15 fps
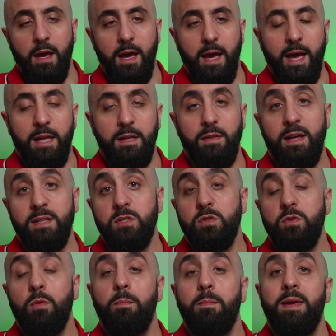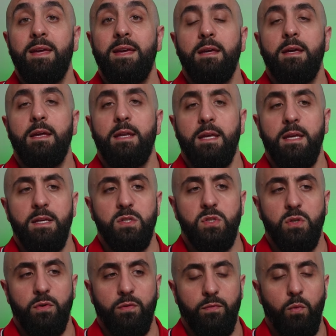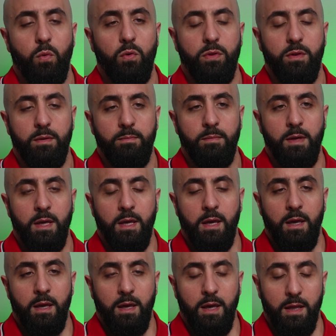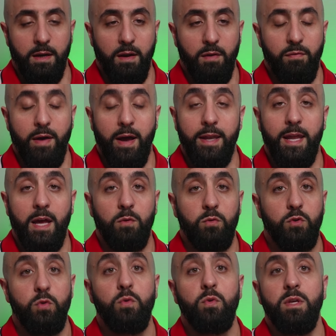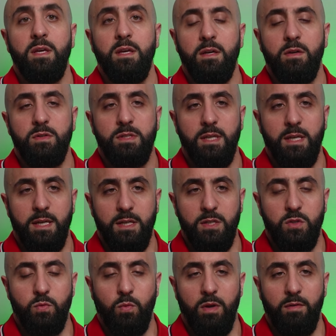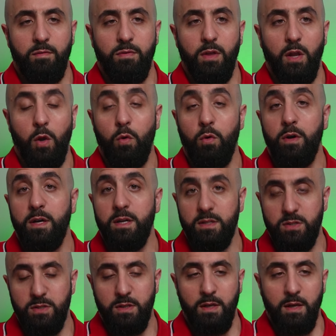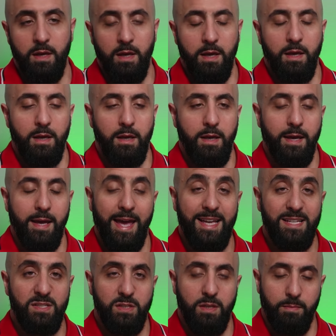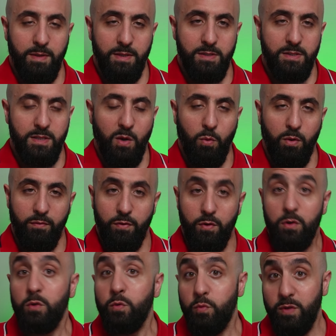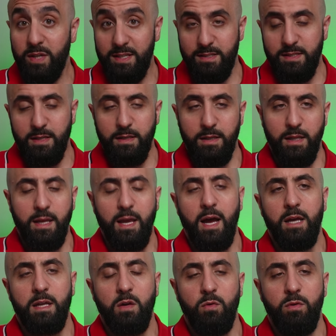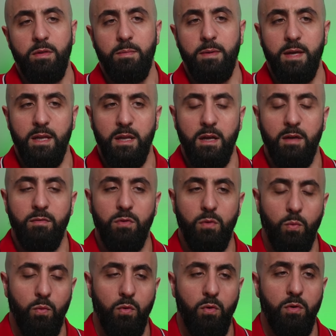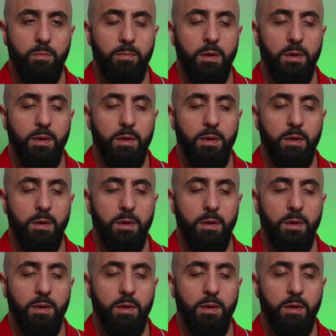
and that's not making it easier for them in Rafah. Now, 2 years is one of the longest estimates that we've heard recently. I know in the beginning of the war,